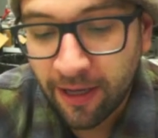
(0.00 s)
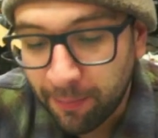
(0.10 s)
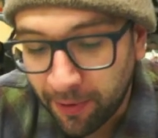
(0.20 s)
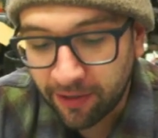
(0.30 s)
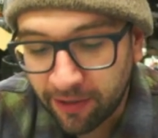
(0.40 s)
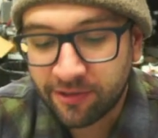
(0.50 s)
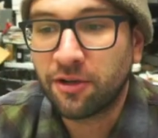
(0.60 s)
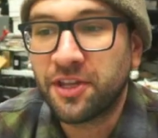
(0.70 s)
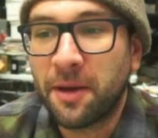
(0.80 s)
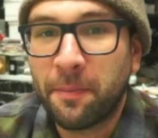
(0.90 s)
But also
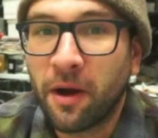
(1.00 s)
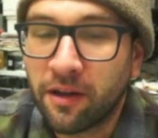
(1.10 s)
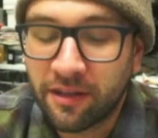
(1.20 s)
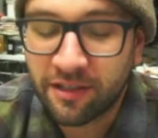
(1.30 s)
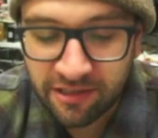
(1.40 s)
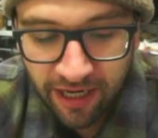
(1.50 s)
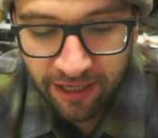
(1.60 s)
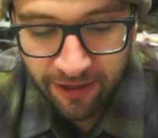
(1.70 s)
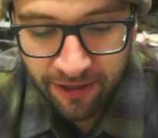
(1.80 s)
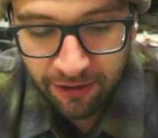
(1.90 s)
in that part of the state,
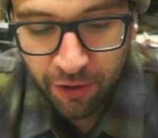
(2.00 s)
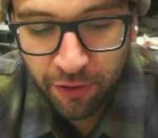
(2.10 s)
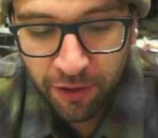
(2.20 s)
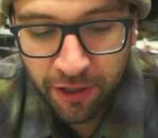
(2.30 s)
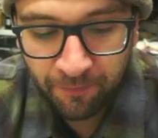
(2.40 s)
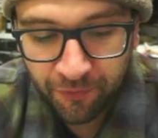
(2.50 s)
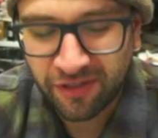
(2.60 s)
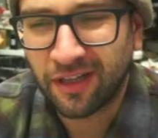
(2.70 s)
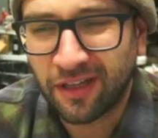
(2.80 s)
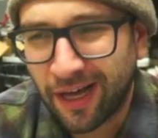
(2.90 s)
in Illinois, there's a
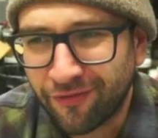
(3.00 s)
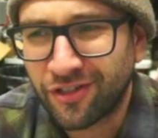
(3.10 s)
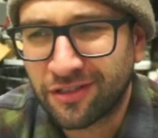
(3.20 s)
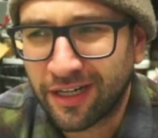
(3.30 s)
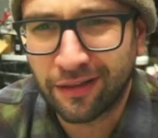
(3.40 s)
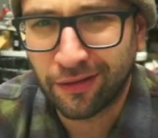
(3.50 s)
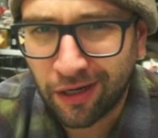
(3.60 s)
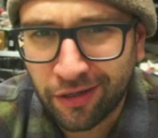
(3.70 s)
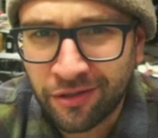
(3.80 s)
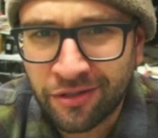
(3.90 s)
lot of just like
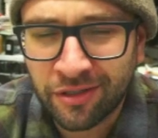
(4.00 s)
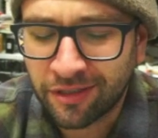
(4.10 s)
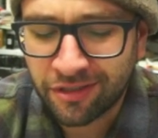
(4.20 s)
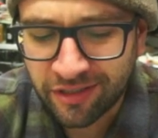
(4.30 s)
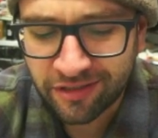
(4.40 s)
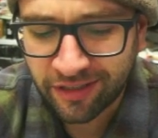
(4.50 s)
large logistics